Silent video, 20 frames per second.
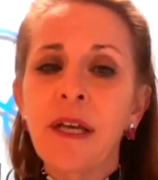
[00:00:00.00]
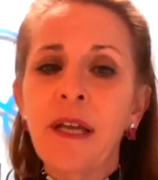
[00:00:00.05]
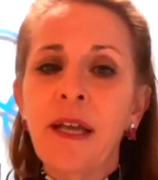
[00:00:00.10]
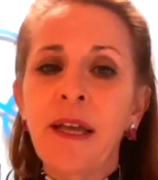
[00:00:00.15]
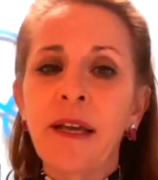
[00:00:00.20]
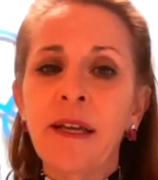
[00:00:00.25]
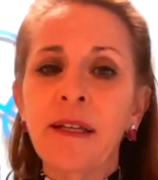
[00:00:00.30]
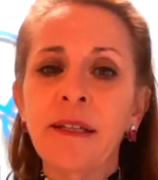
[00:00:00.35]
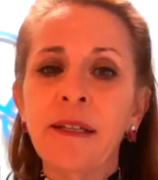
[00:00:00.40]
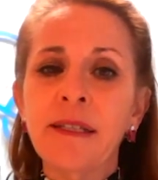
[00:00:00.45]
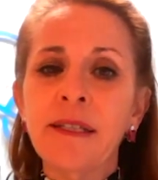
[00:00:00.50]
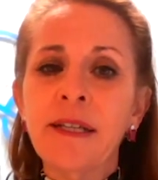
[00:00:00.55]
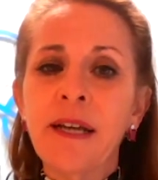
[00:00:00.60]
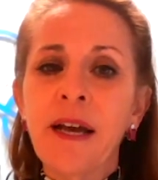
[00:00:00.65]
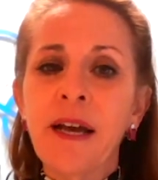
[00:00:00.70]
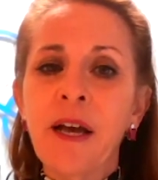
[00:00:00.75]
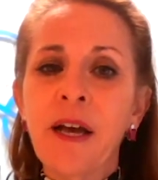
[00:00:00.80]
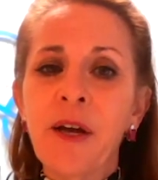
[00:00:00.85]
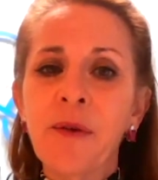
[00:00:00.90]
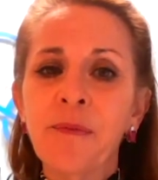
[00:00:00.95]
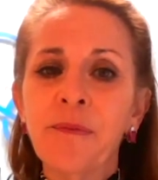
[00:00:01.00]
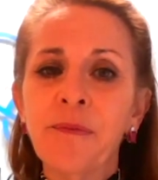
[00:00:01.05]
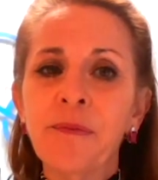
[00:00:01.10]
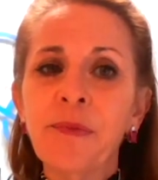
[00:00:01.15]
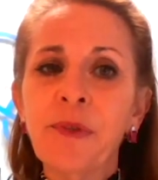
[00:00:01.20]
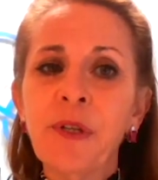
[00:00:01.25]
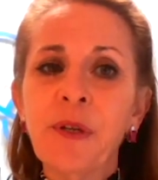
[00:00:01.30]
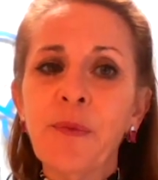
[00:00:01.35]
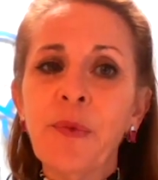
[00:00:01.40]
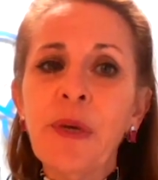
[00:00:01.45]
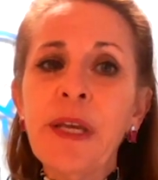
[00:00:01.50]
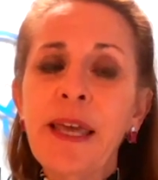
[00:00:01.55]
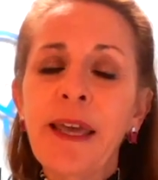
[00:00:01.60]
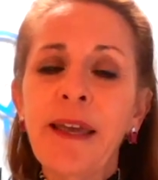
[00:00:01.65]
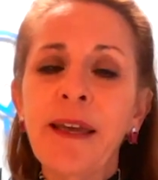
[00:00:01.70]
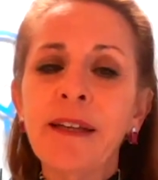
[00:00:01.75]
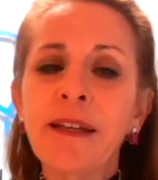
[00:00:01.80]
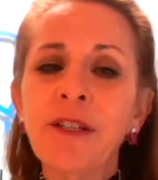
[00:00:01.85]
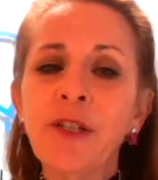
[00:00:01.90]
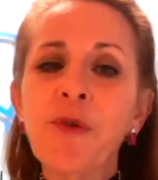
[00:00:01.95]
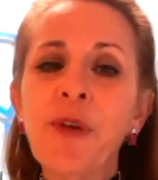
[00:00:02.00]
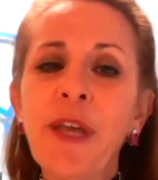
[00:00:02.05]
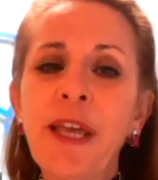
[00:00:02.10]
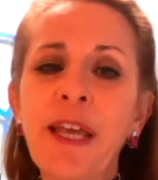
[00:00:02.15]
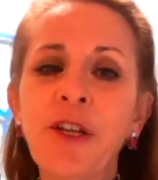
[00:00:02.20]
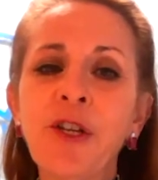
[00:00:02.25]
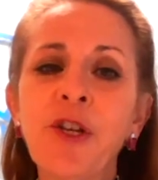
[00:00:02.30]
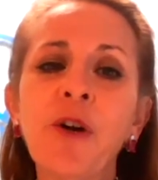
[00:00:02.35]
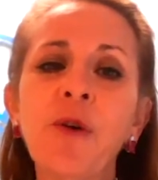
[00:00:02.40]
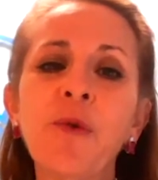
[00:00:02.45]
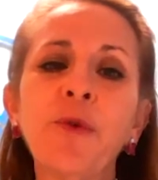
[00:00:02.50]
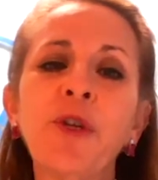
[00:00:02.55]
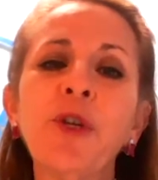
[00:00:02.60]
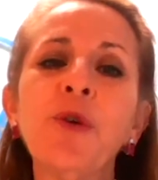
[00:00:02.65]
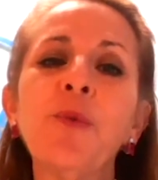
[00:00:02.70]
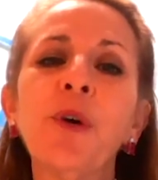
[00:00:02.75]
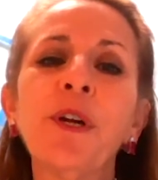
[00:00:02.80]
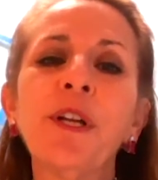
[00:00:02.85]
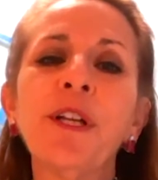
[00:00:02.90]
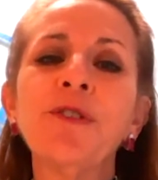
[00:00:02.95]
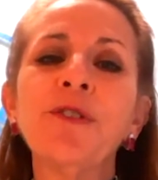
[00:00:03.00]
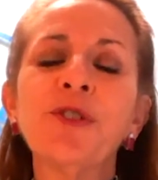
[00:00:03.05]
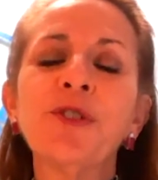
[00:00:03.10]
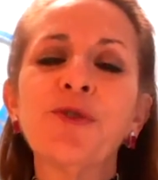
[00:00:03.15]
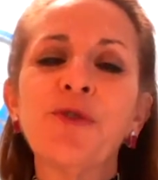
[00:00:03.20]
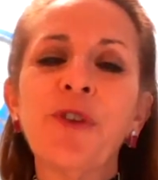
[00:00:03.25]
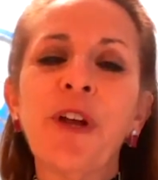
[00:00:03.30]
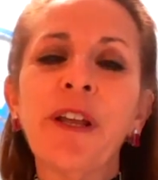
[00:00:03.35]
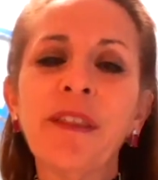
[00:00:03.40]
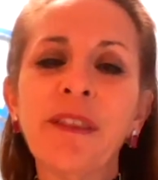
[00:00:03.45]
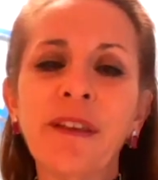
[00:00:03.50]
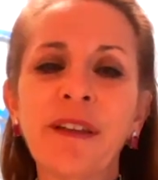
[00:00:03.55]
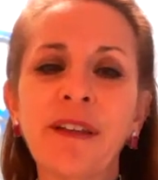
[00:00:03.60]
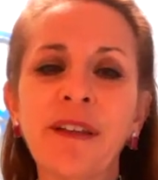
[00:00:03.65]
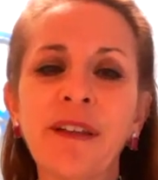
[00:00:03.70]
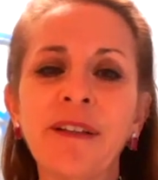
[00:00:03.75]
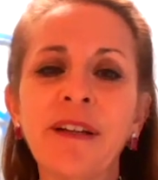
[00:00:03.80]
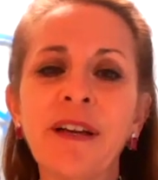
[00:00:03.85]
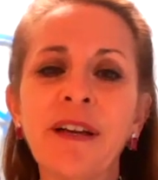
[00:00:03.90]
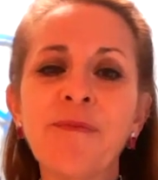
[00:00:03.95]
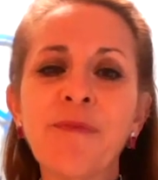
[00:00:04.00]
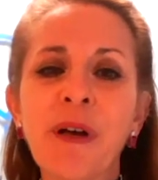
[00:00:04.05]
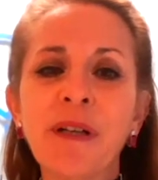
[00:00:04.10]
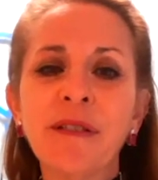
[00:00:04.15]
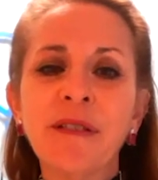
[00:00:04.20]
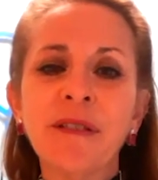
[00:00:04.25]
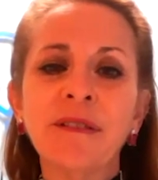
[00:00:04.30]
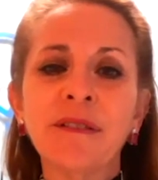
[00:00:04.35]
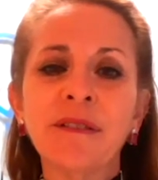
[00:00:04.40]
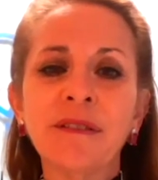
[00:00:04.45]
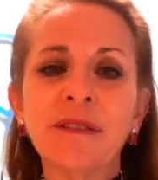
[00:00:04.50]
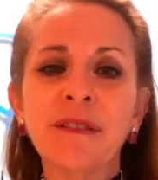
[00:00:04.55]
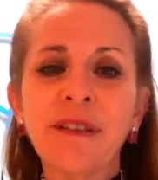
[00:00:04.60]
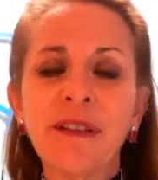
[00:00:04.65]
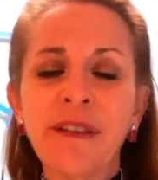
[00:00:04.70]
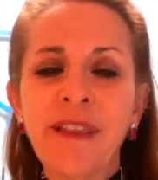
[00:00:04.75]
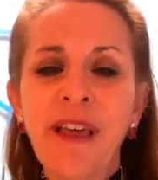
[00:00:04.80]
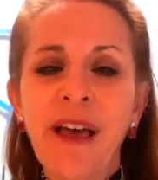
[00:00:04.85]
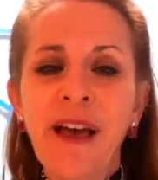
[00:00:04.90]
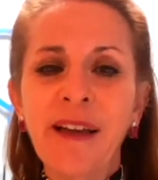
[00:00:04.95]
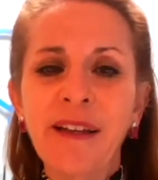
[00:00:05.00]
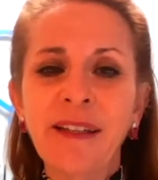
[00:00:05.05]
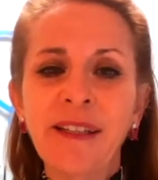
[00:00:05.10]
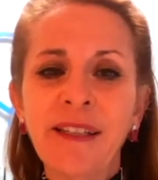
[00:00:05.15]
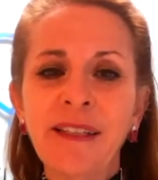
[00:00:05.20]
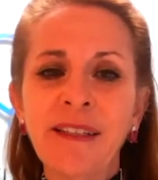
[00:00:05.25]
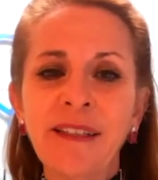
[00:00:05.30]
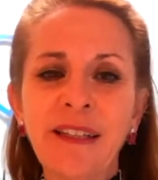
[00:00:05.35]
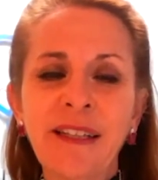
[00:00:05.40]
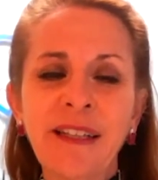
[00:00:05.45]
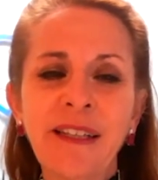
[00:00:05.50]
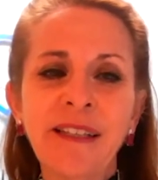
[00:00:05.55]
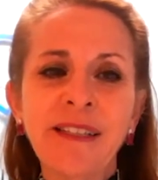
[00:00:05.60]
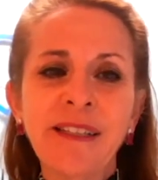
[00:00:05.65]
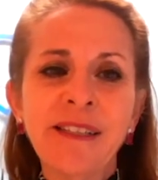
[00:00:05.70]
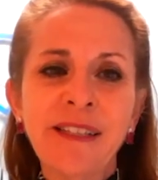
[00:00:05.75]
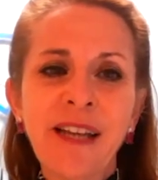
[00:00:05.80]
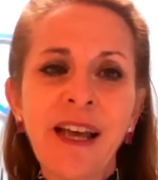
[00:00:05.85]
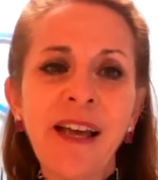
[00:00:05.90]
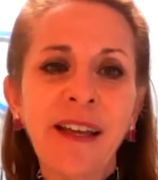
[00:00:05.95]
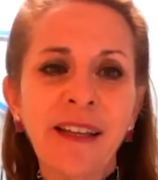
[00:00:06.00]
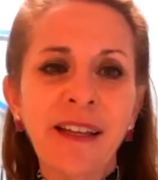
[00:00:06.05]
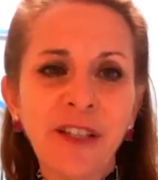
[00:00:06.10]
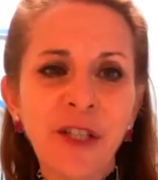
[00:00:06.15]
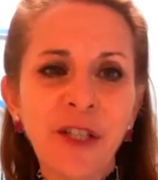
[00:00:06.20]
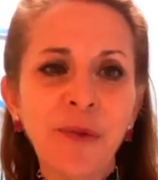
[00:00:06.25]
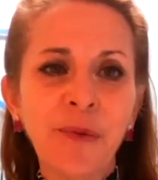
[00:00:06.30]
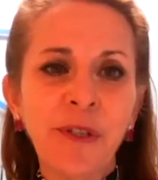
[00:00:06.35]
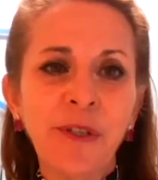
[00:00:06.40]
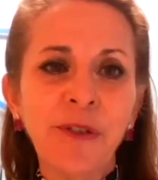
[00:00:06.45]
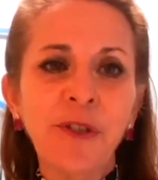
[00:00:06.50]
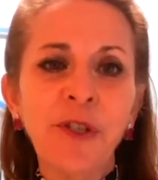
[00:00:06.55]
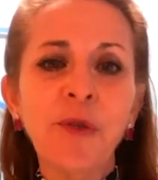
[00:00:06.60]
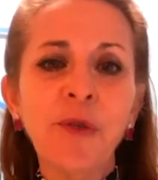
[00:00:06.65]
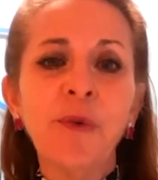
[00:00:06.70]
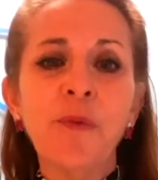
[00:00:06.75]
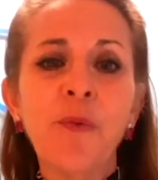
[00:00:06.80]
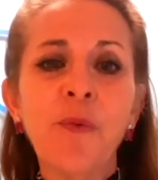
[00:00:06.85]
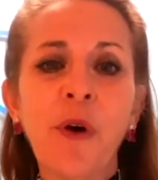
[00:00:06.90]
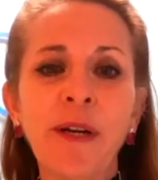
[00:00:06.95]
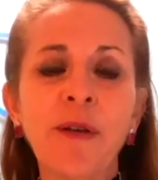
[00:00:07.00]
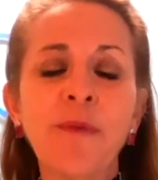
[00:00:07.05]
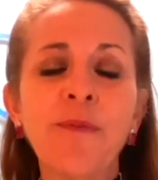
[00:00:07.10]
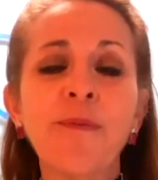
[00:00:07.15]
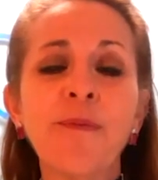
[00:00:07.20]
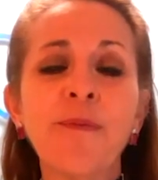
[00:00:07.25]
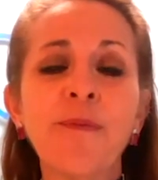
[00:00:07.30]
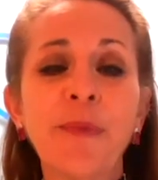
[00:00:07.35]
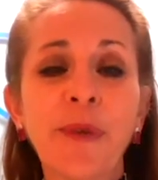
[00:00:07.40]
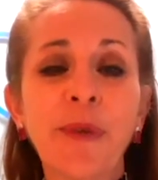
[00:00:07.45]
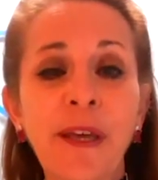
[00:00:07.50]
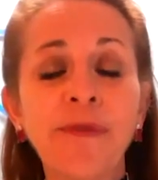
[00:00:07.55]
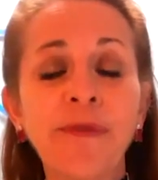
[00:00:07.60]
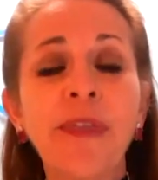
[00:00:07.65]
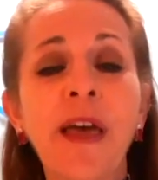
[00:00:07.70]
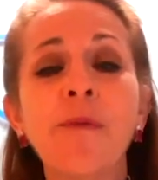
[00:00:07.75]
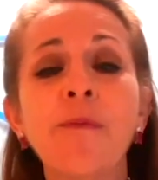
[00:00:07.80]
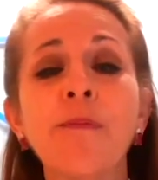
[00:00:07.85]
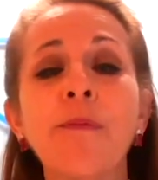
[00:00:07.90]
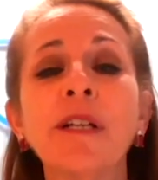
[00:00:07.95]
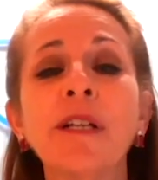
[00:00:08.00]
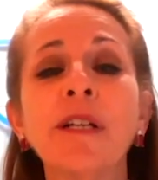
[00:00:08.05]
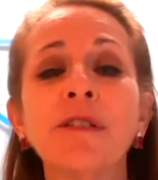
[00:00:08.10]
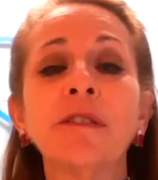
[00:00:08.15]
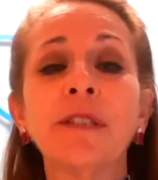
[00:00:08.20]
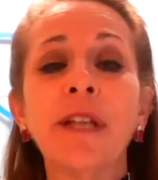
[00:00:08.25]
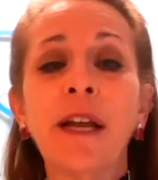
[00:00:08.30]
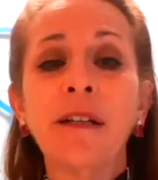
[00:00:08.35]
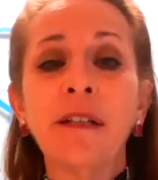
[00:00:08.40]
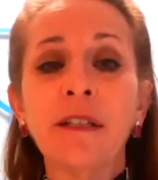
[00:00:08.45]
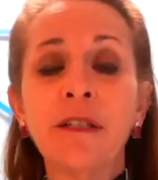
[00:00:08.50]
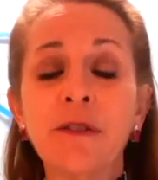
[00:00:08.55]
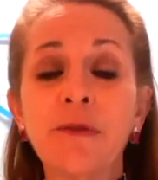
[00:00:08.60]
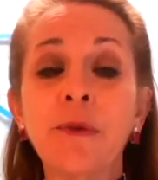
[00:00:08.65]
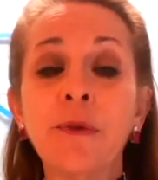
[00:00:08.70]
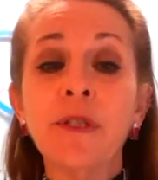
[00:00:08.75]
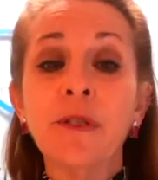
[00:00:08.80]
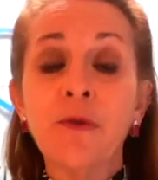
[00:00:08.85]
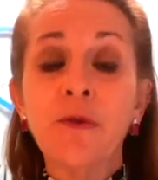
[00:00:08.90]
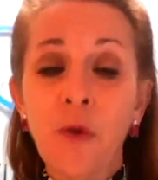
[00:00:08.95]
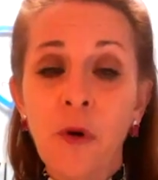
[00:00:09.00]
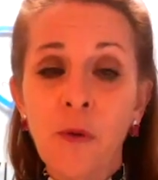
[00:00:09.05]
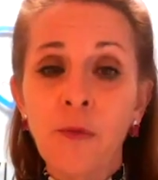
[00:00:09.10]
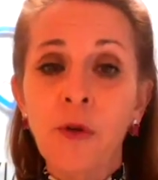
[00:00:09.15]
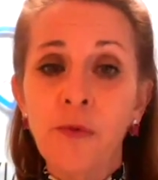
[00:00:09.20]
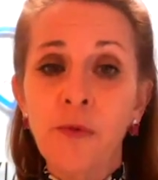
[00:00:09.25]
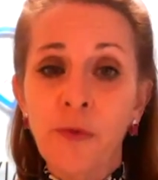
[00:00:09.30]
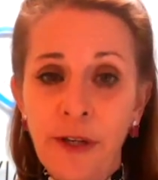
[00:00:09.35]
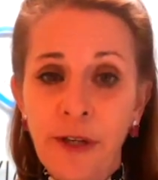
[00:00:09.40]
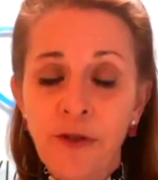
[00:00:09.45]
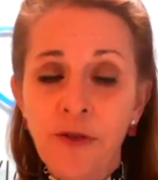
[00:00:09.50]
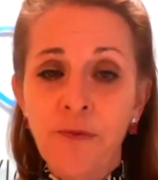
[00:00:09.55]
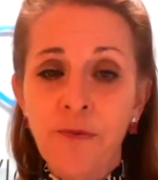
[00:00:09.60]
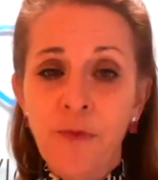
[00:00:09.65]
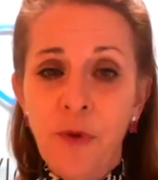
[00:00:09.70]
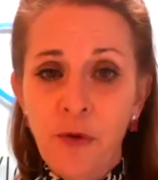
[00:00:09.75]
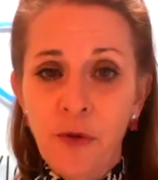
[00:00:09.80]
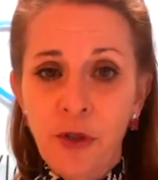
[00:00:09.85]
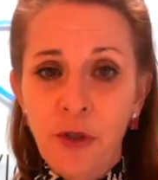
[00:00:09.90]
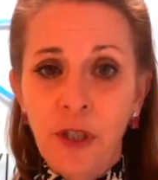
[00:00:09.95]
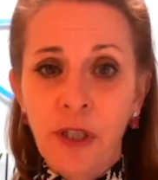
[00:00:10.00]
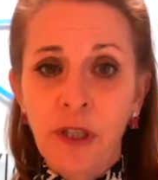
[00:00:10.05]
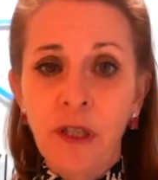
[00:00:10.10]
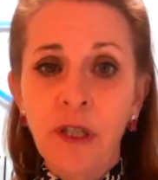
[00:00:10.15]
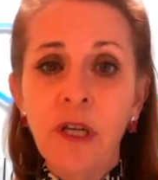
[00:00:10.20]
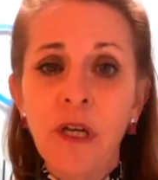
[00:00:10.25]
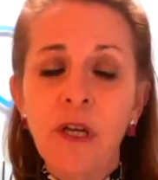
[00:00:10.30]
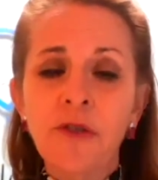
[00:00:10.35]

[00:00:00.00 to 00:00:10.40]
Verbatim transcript: And um, we can't, you can't, you know, you wouldn't strengthen a muscle that it, is tight, you would you would want to get that muscle down into its normal range of motion.